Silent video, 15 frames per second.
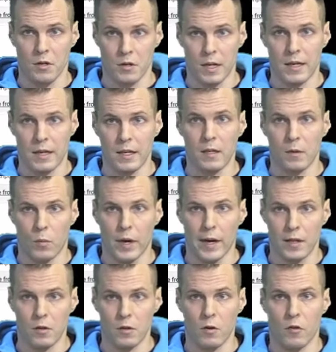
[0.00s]
I need a way
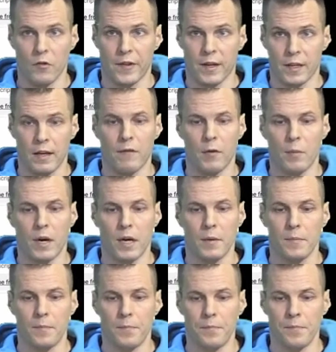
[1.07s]
to contact everybody.
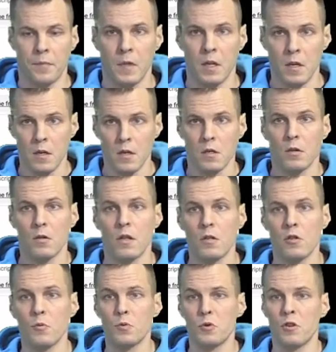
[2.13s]
So the
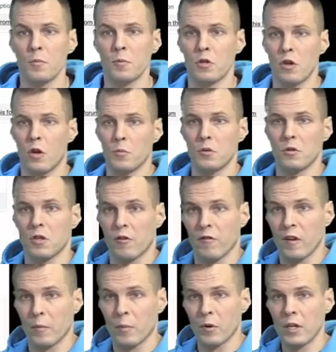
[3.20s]
subscription options are
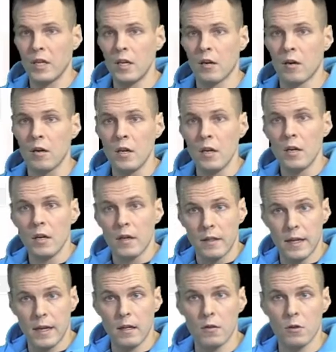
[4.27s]
available here.
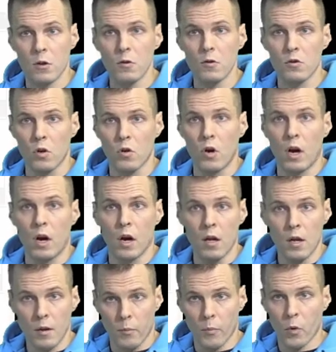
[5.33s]
Then there's also a
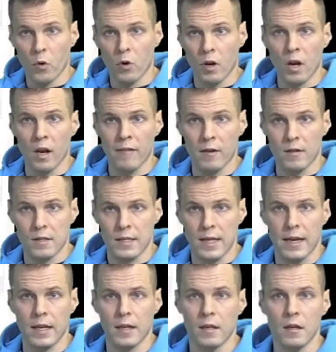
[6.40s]
Moodle level
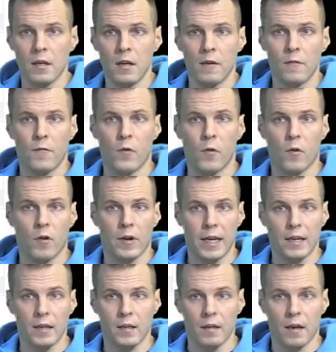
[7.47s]
setting for
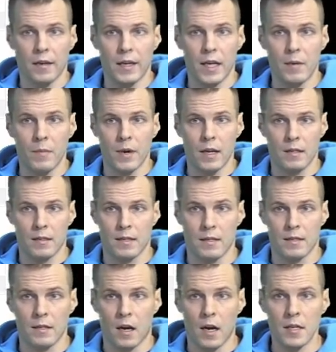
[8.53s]
getting emails as
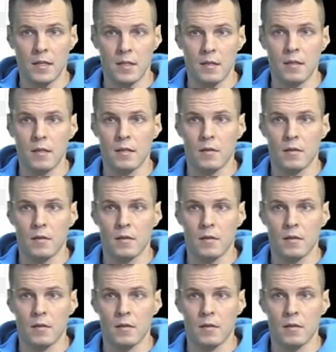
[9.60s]
digests,